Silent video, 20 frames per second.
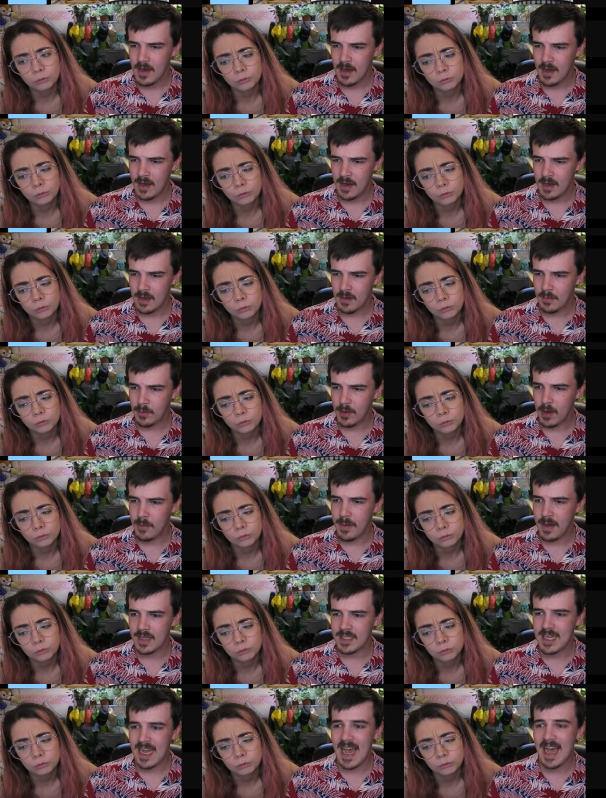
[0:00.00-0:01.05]
Speaker 1: uh, the Briar
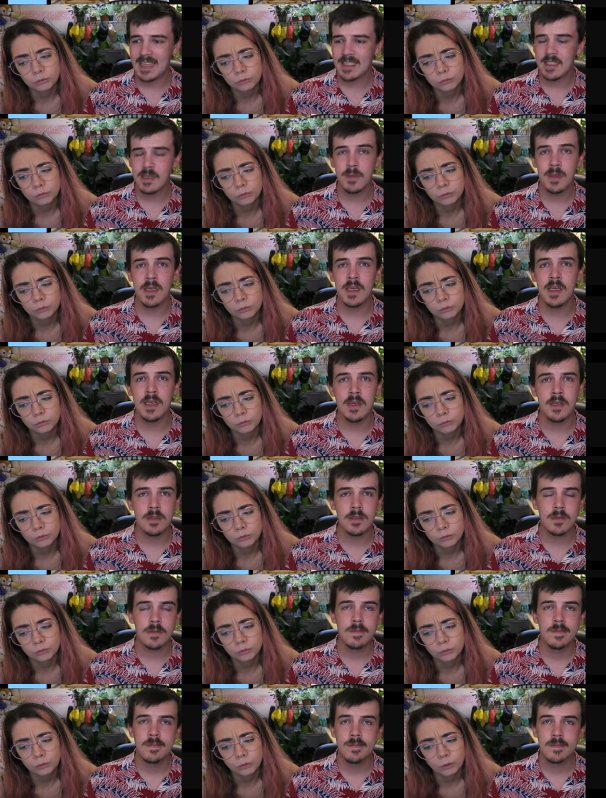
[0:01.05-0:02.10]
Patch hats and Mickey
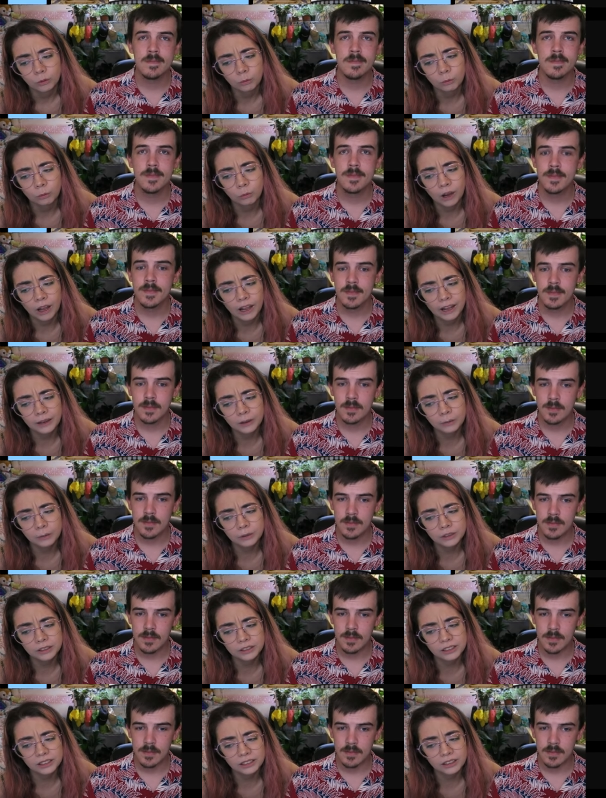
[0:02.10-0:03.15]
ears.
Speaker 2: Why
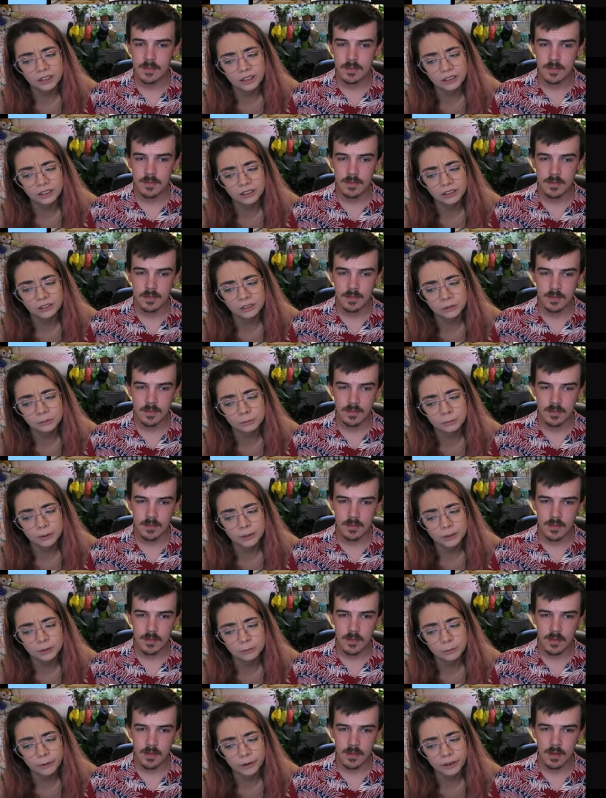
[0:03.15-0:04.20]
would they call it the
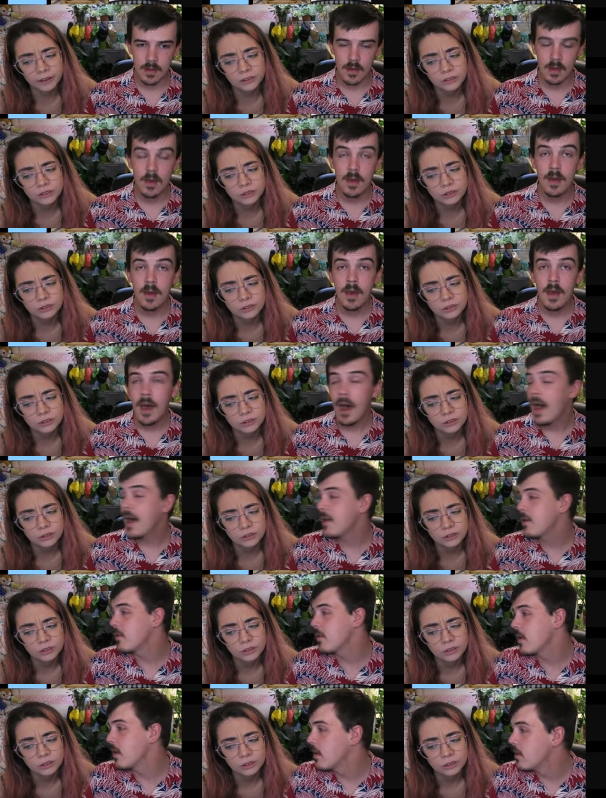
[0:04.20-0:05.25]
Briar Patch? I
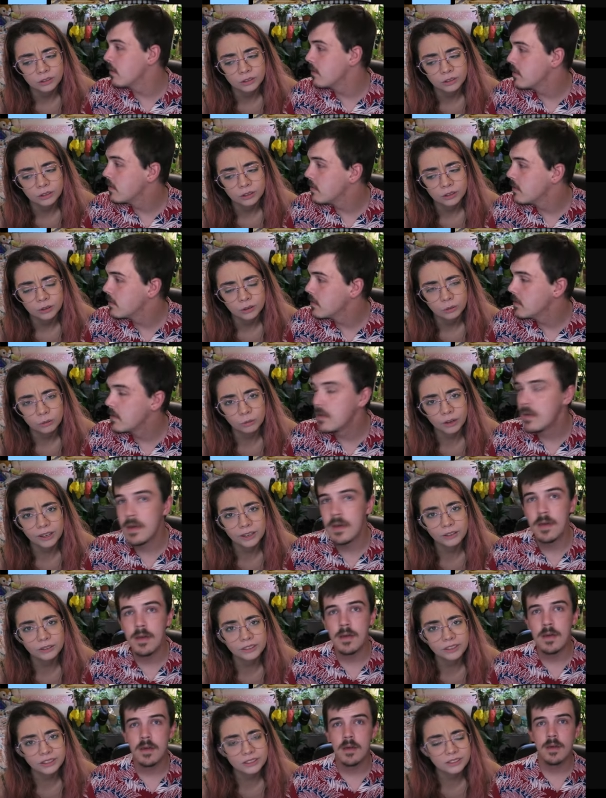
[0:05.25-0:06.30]
don't know. Why
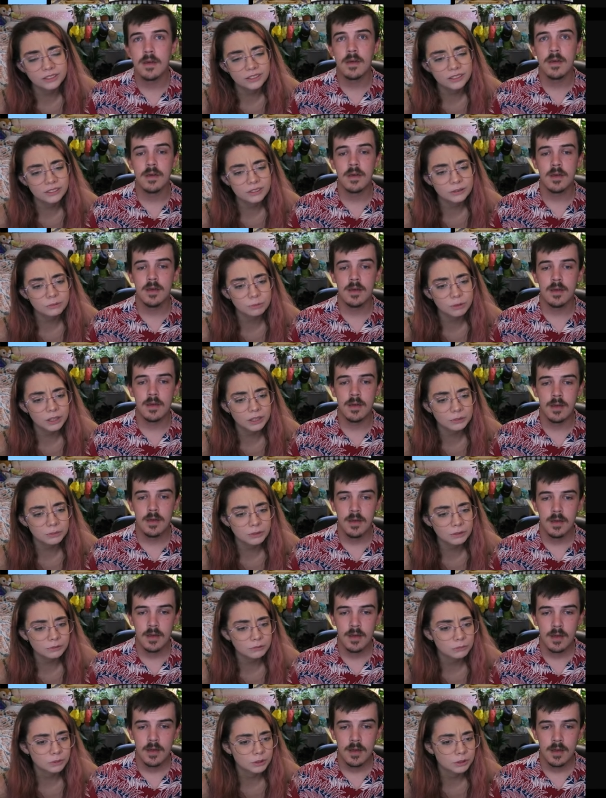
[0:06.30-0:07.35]
don't they sell Splash
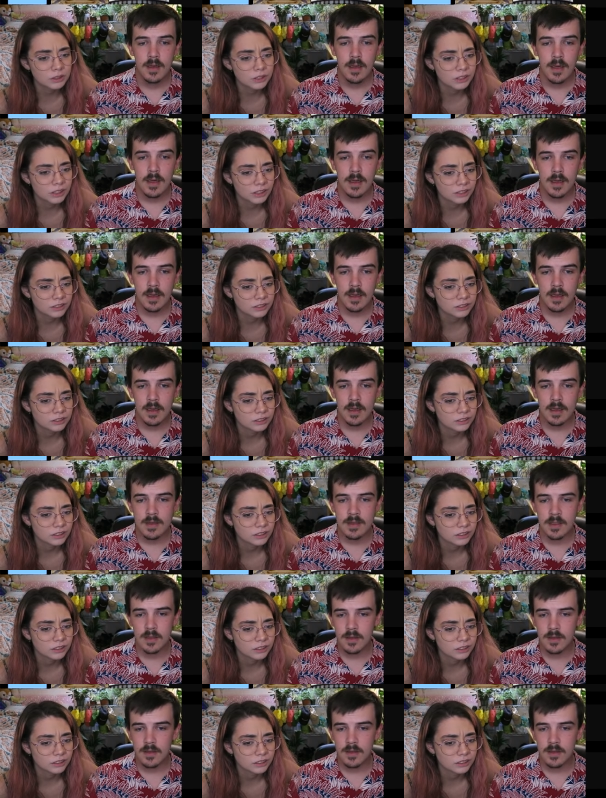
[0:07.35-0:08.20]
Mountain merchandise?
Speaker 1: It's a